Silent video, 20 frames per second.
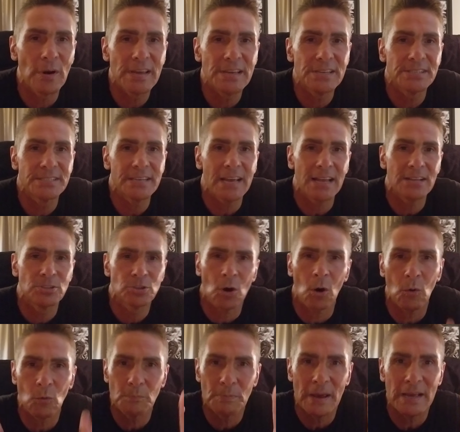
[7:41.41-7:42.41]
he said,
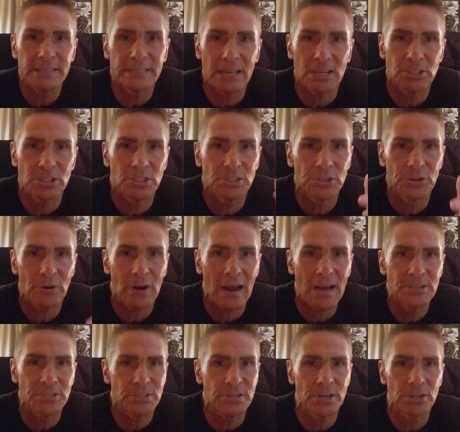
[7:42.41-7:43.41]
don't pay attention to your
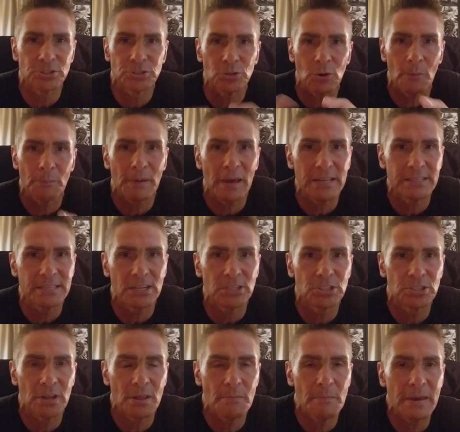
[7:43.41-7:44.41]
eyes and ears, don't pay
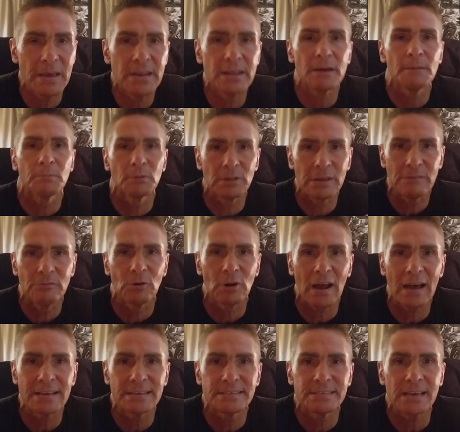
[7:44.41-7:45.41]
attention to the media, believe what
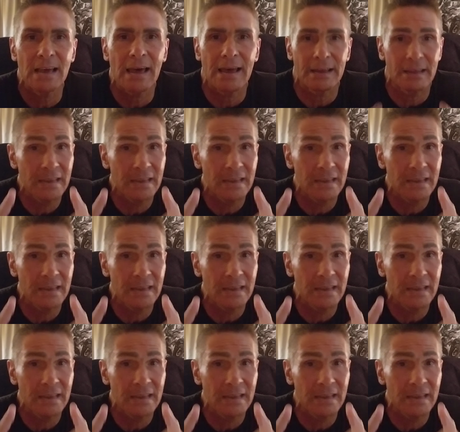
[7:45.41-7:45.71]
I say.